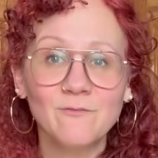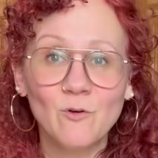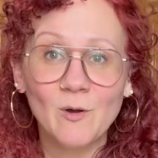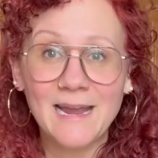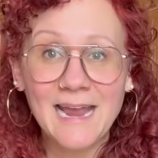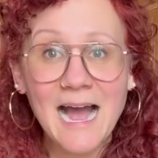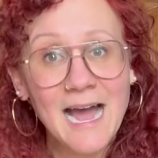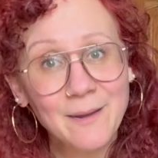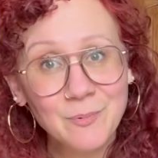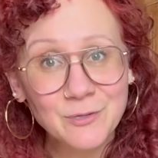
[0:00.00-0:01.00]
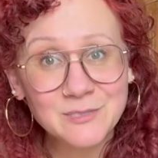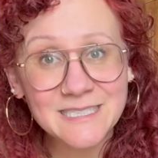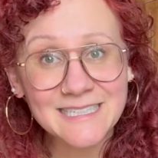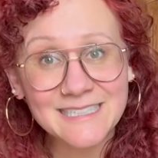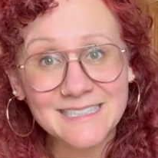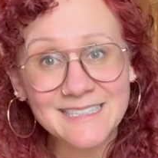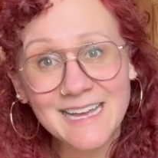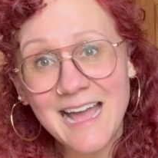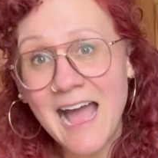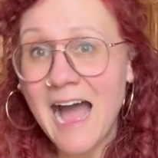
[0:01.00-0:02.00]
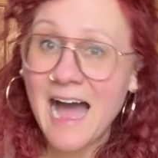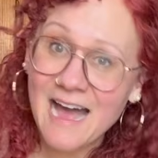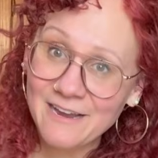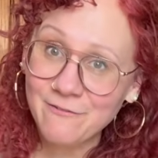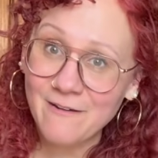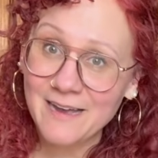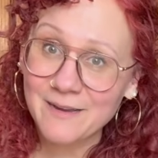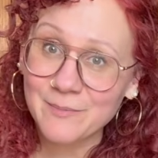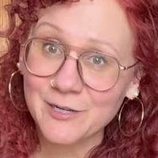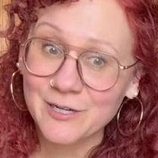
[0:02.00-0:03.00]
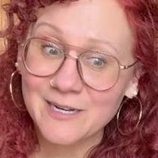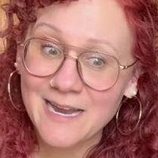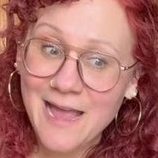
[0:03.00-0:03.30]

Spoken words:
for a high protein, high fiber